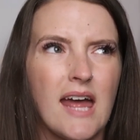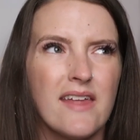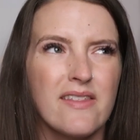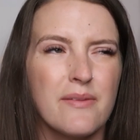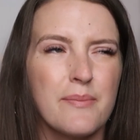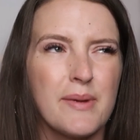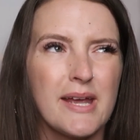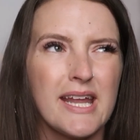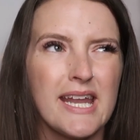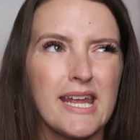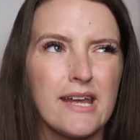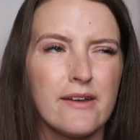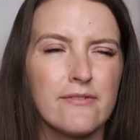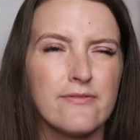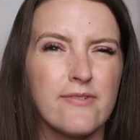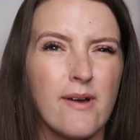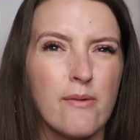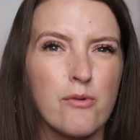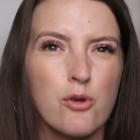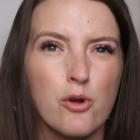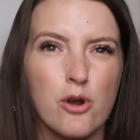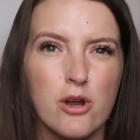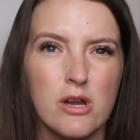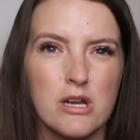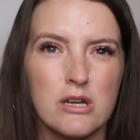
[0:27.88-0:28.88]
The beginning of
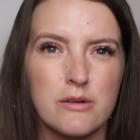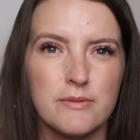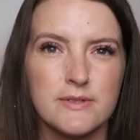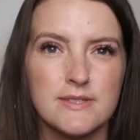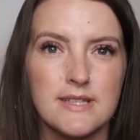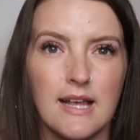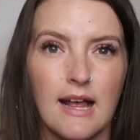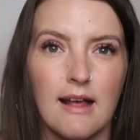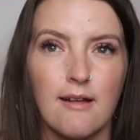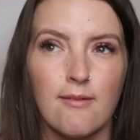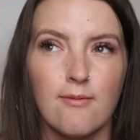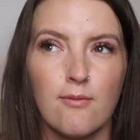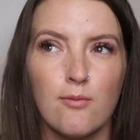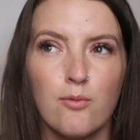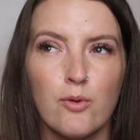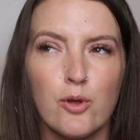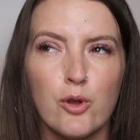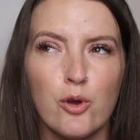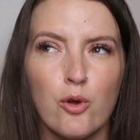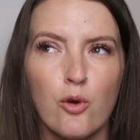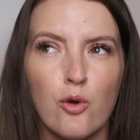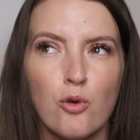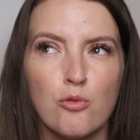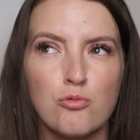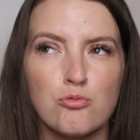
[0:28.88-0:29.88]
February was a
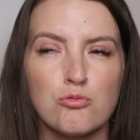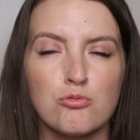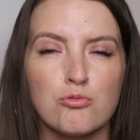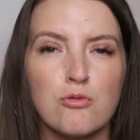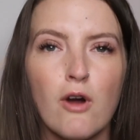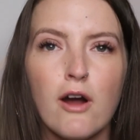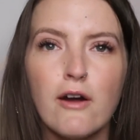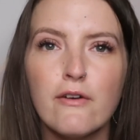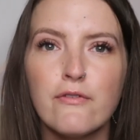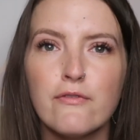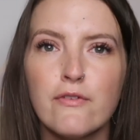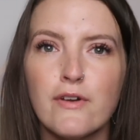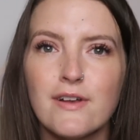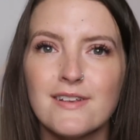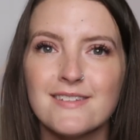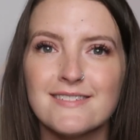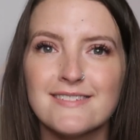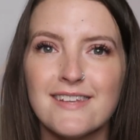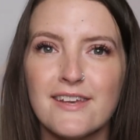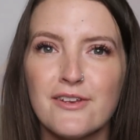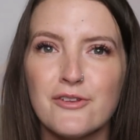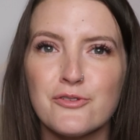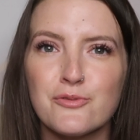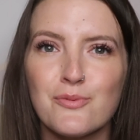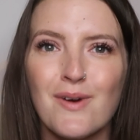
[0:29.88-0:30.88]
little rough
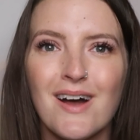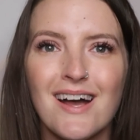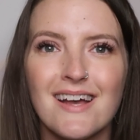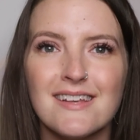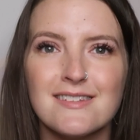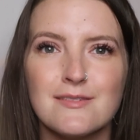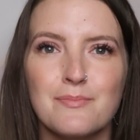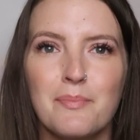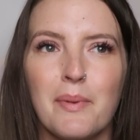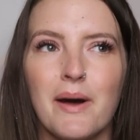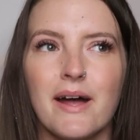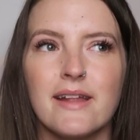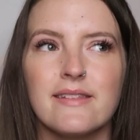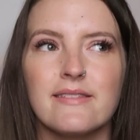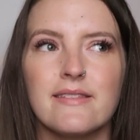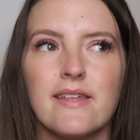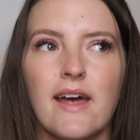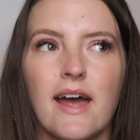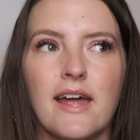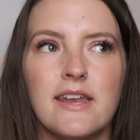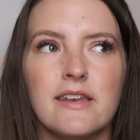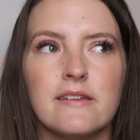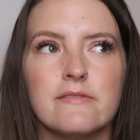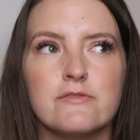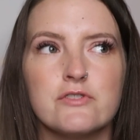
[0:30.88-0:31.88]
sales-wise, but the
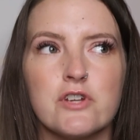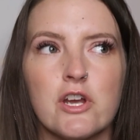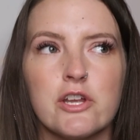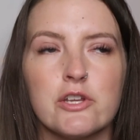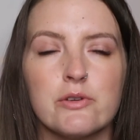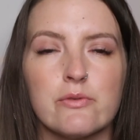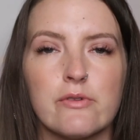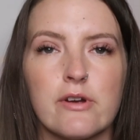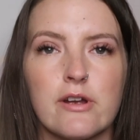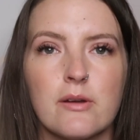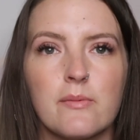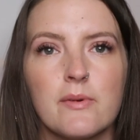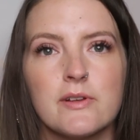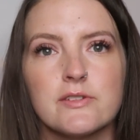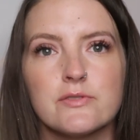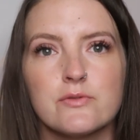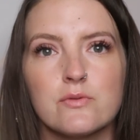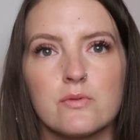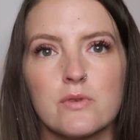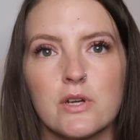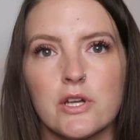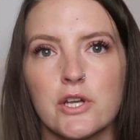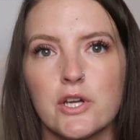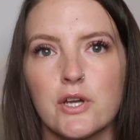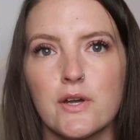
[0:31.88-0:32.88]
end of January was
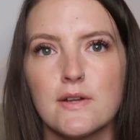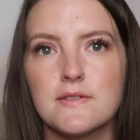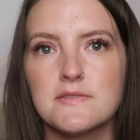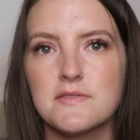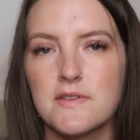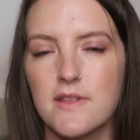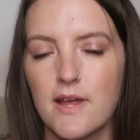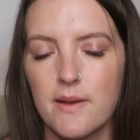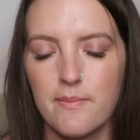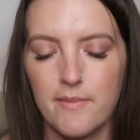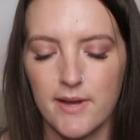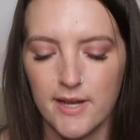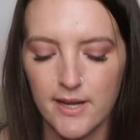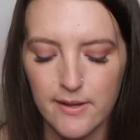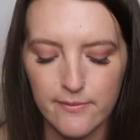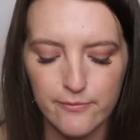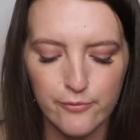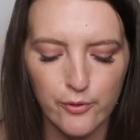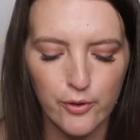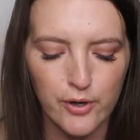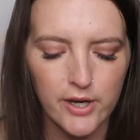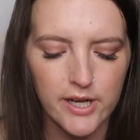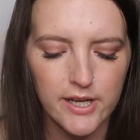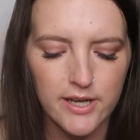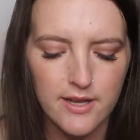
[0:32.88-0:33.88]
really good, so that made up
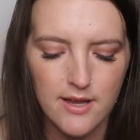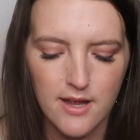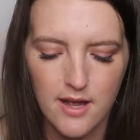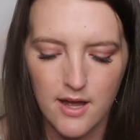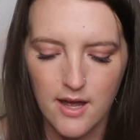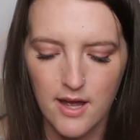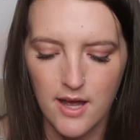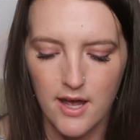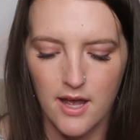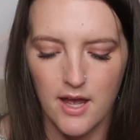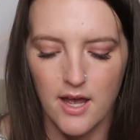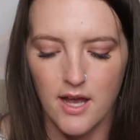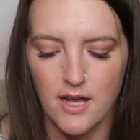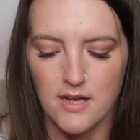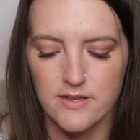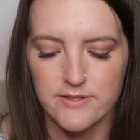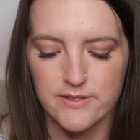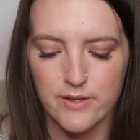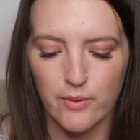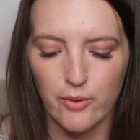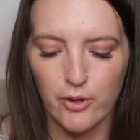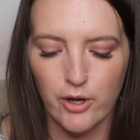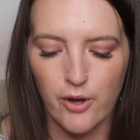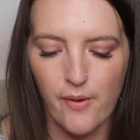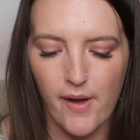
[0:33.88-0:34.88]
for it.
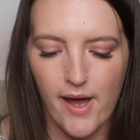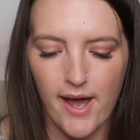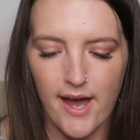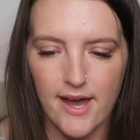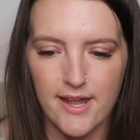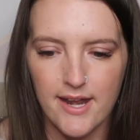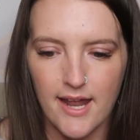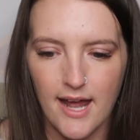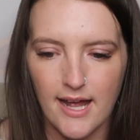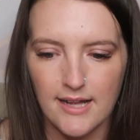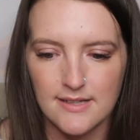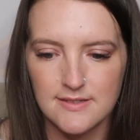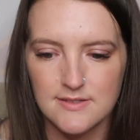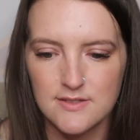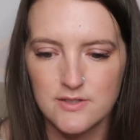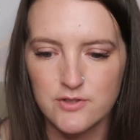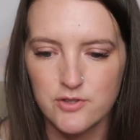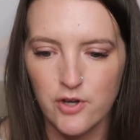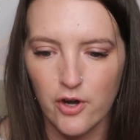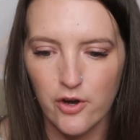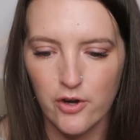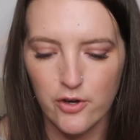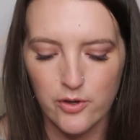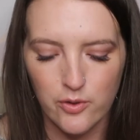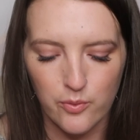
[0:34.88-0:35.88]
So we'll go ahead and
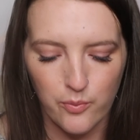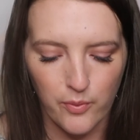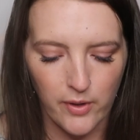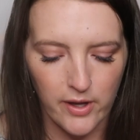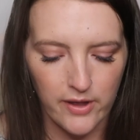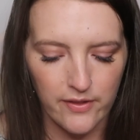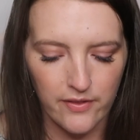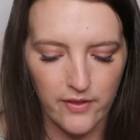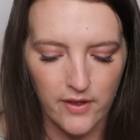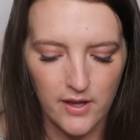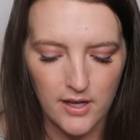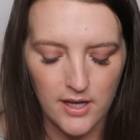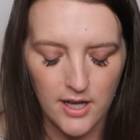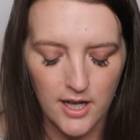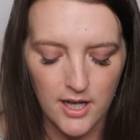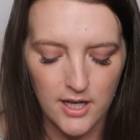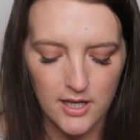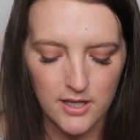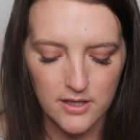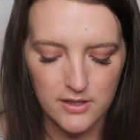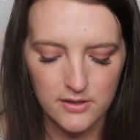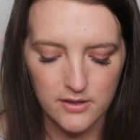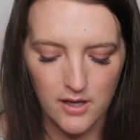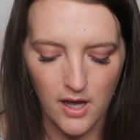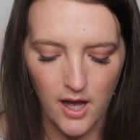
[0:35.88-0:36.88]
start with
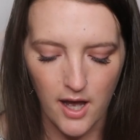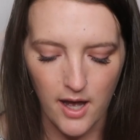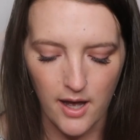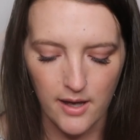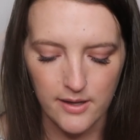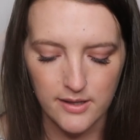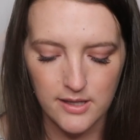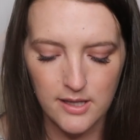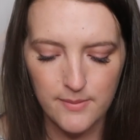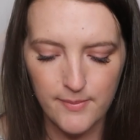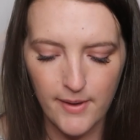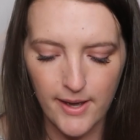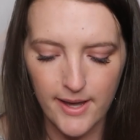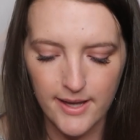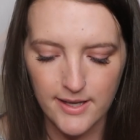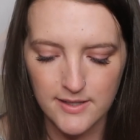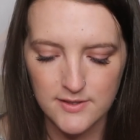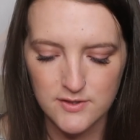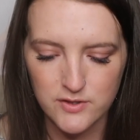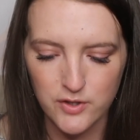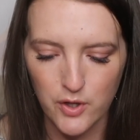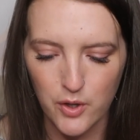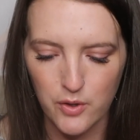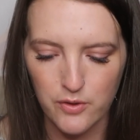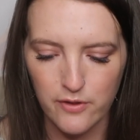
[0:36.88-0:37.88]
eBay.
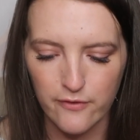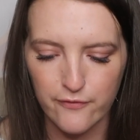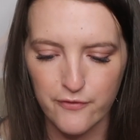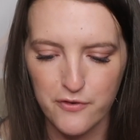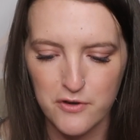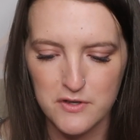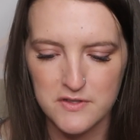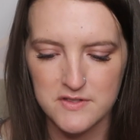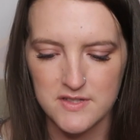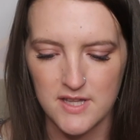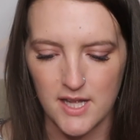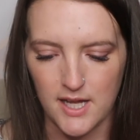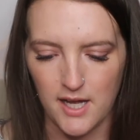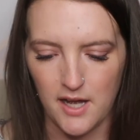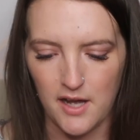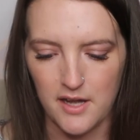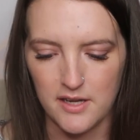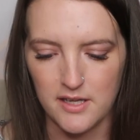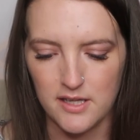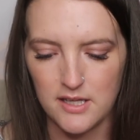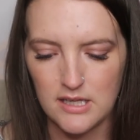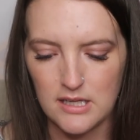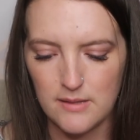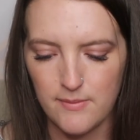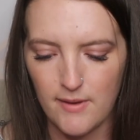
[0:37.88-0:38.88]
So the first thing
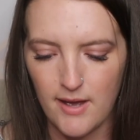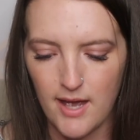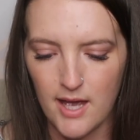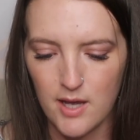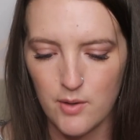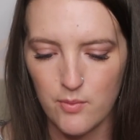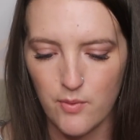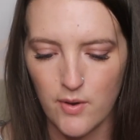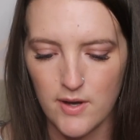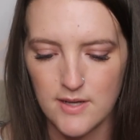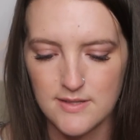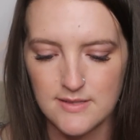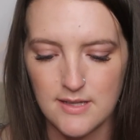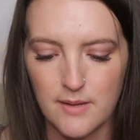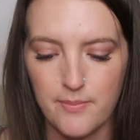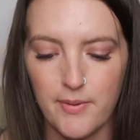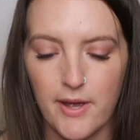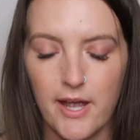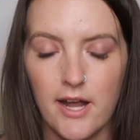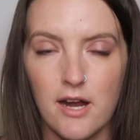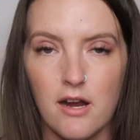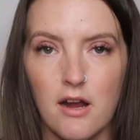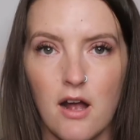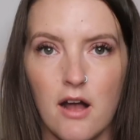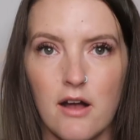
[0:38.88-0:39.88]
on eBay was a
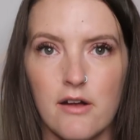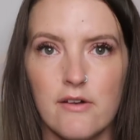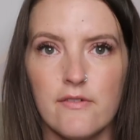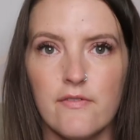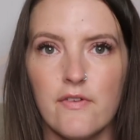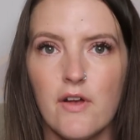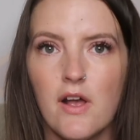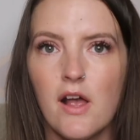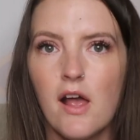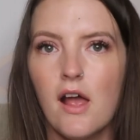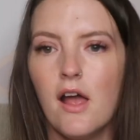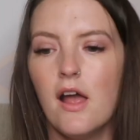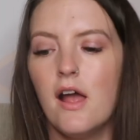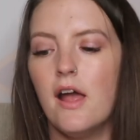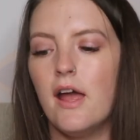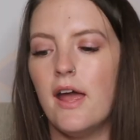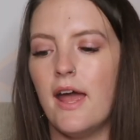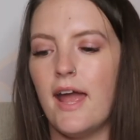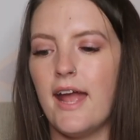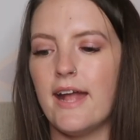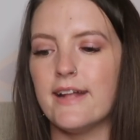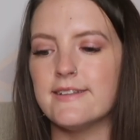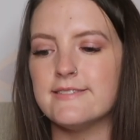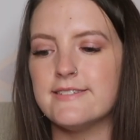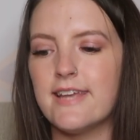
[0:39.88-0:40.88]
pair of
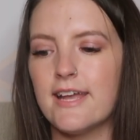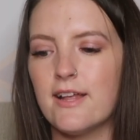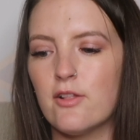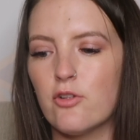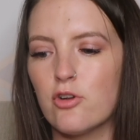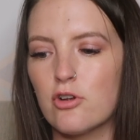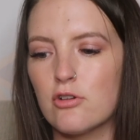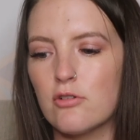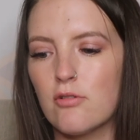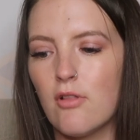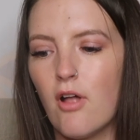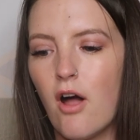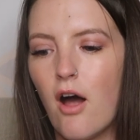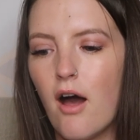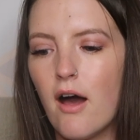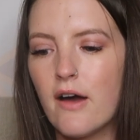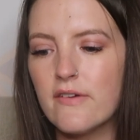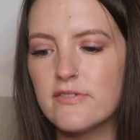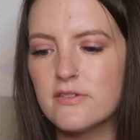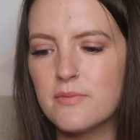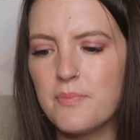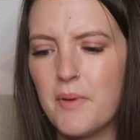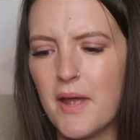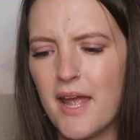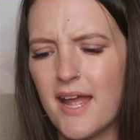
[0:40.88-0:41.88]
Ann Taylor
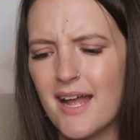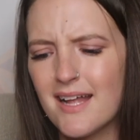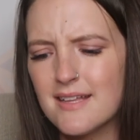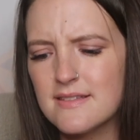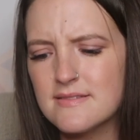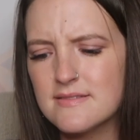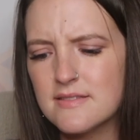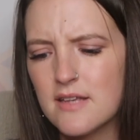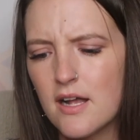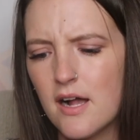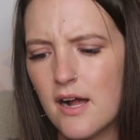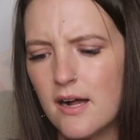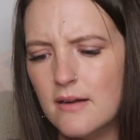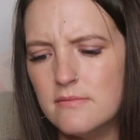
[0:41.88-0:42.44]
Loft pants.